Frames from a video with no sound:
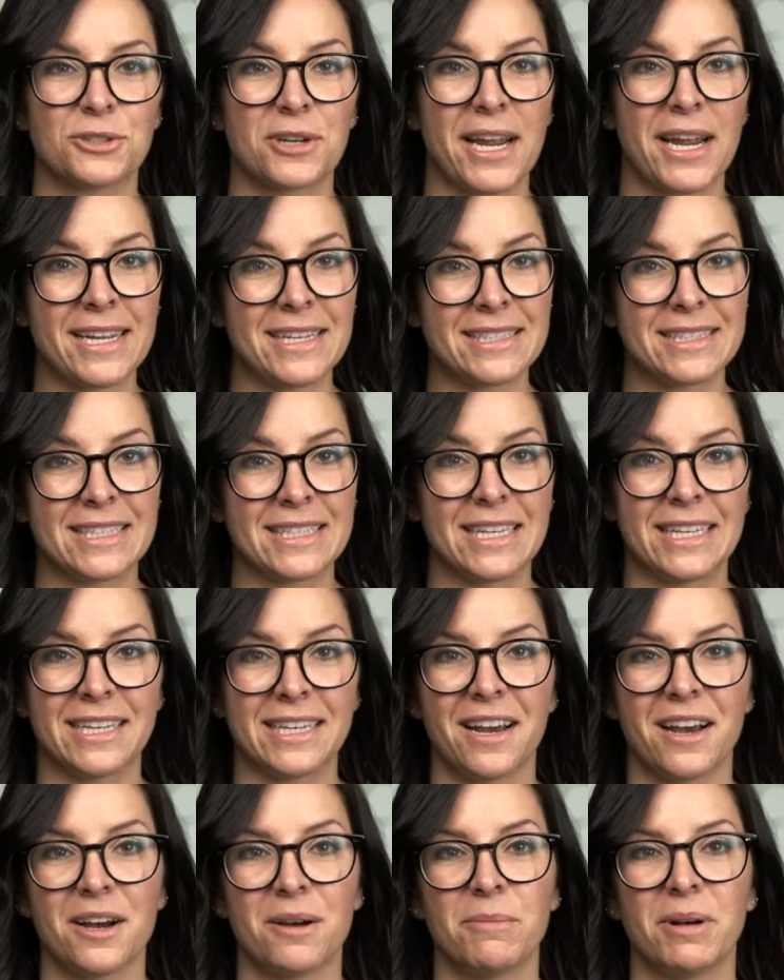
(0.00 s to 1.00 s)
crazy.
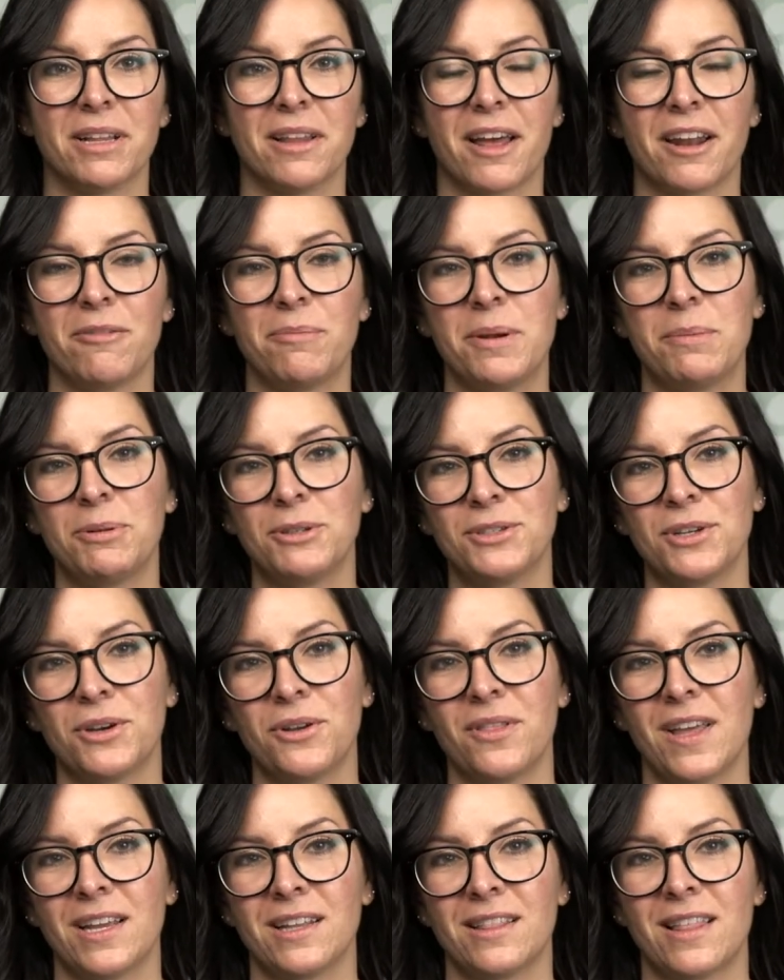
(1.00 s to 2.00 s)
A lot of people
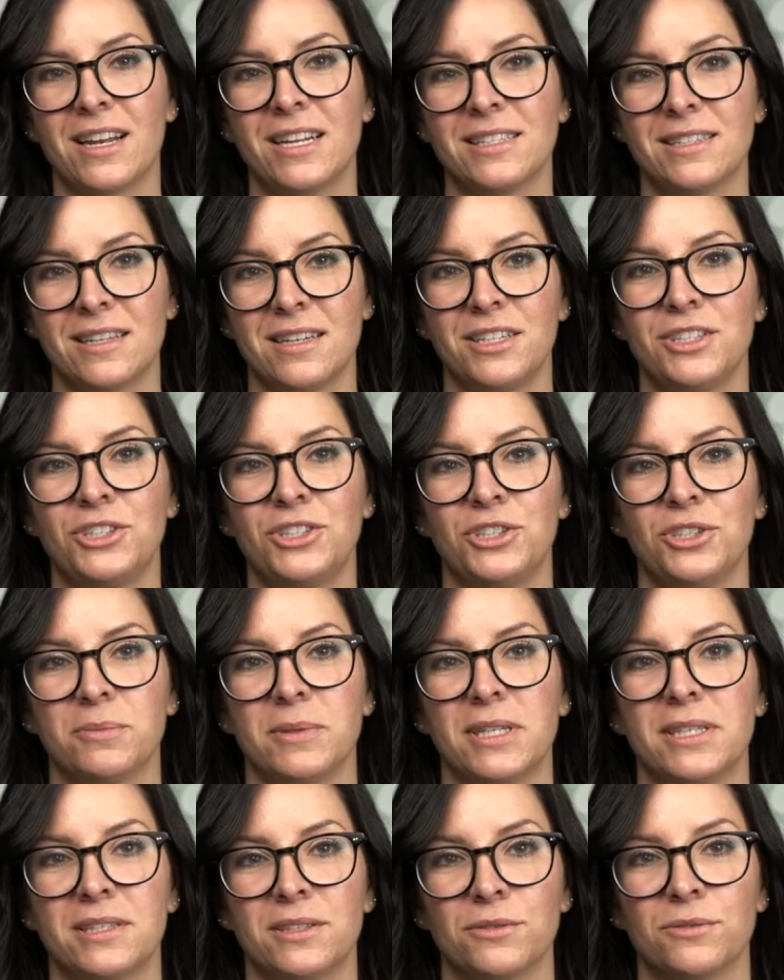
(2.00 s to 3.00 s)
don't think that it's an issue,
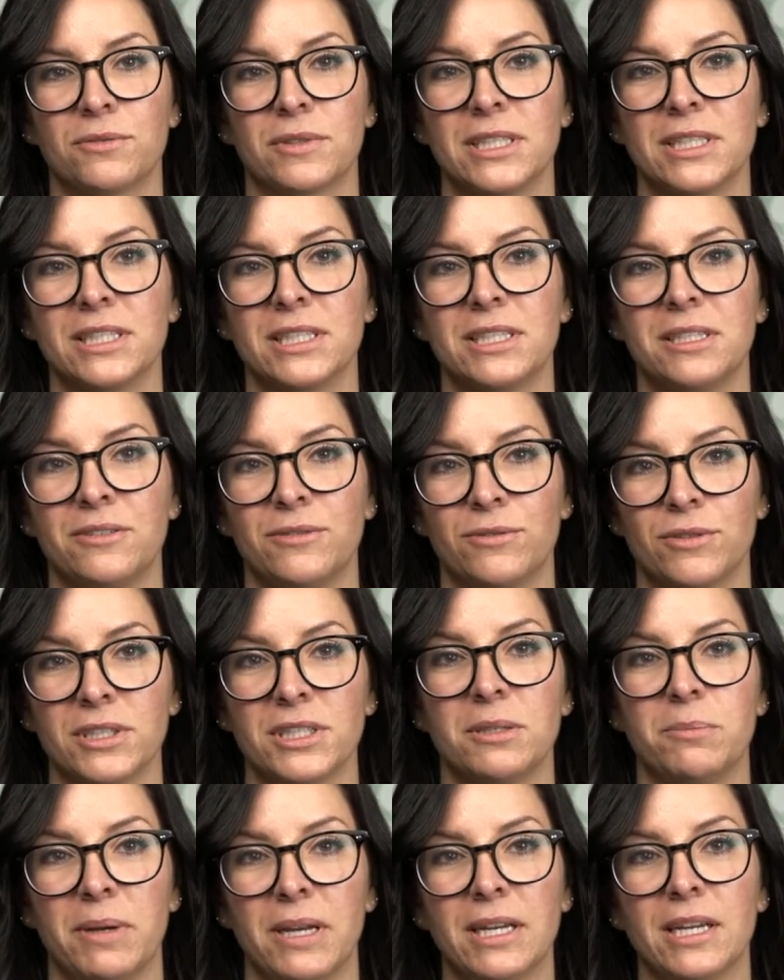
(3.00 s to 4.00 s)
but it's a really,
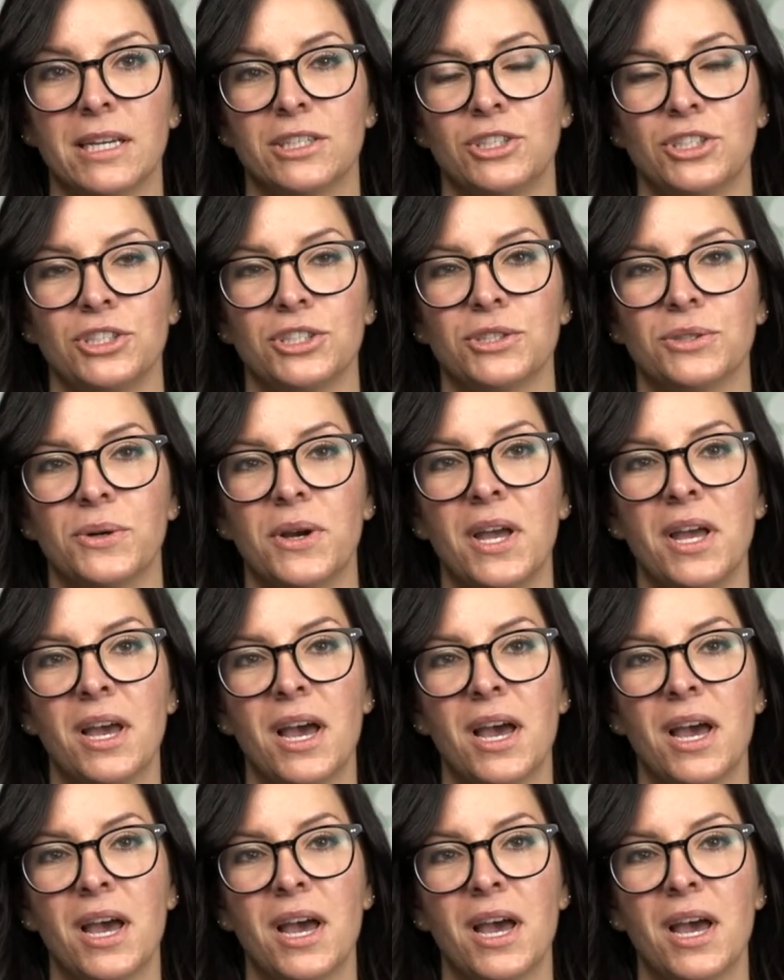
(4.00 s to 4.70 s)
really big issue.